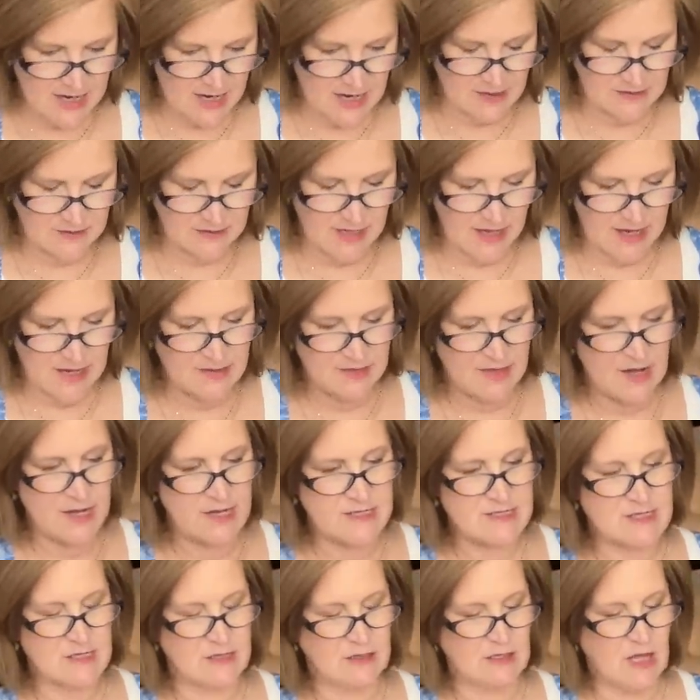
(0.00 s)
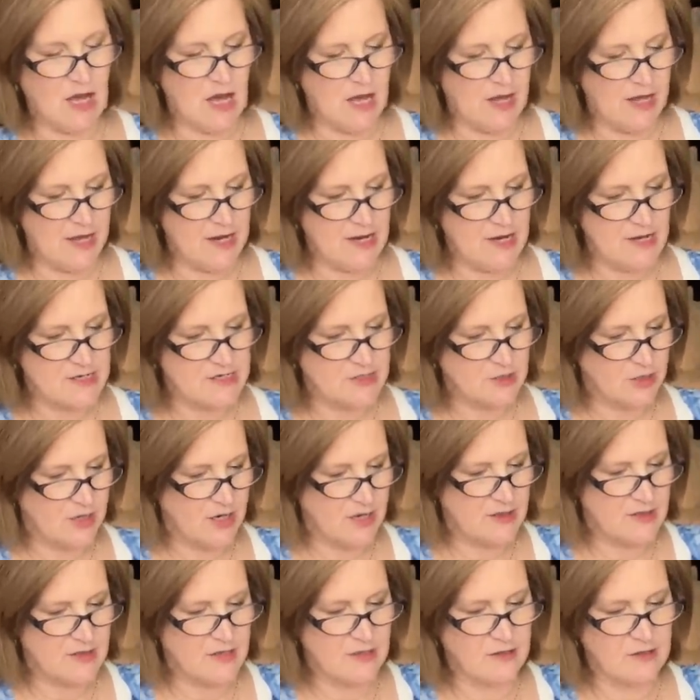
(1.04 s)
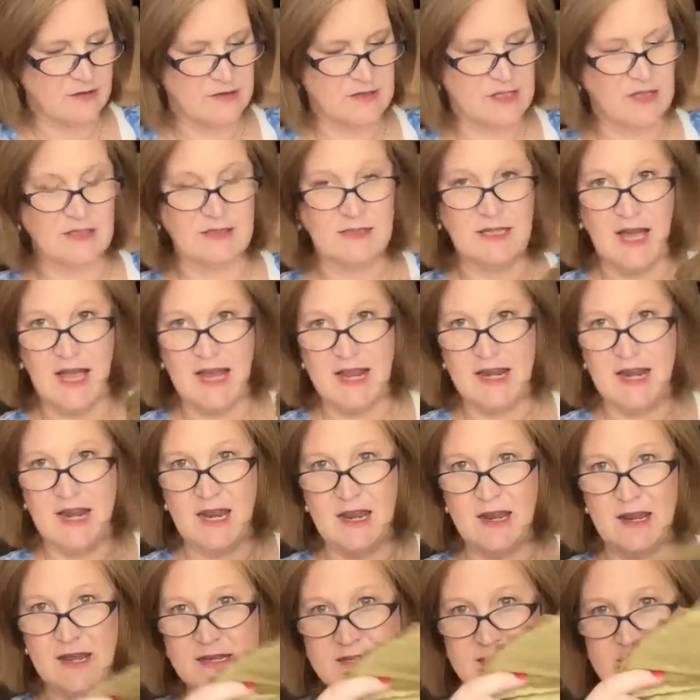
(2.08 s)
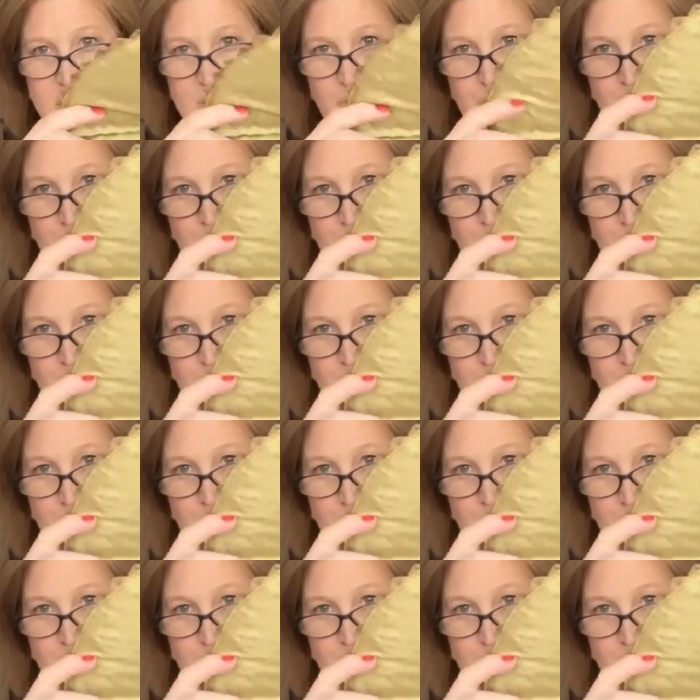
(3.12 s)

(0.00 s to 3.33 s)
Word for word: And I like that it's lined. Look at the, the lining. It's the